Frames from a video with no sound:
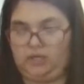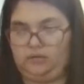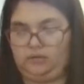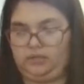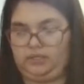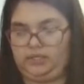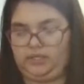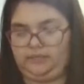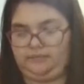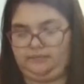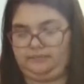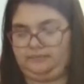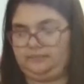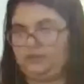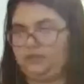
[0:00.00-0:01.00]
Okay.
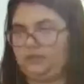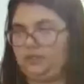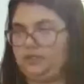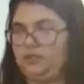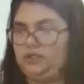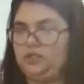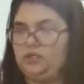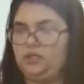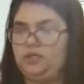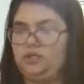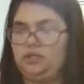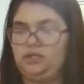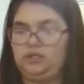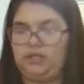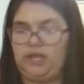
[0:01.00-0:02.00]

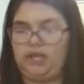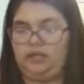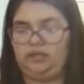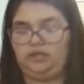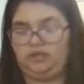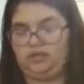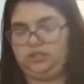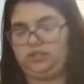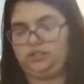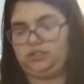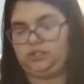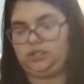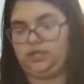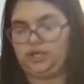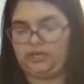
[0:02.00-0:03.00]
That
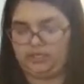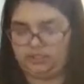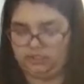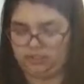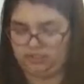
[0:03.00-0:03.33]
looks kind of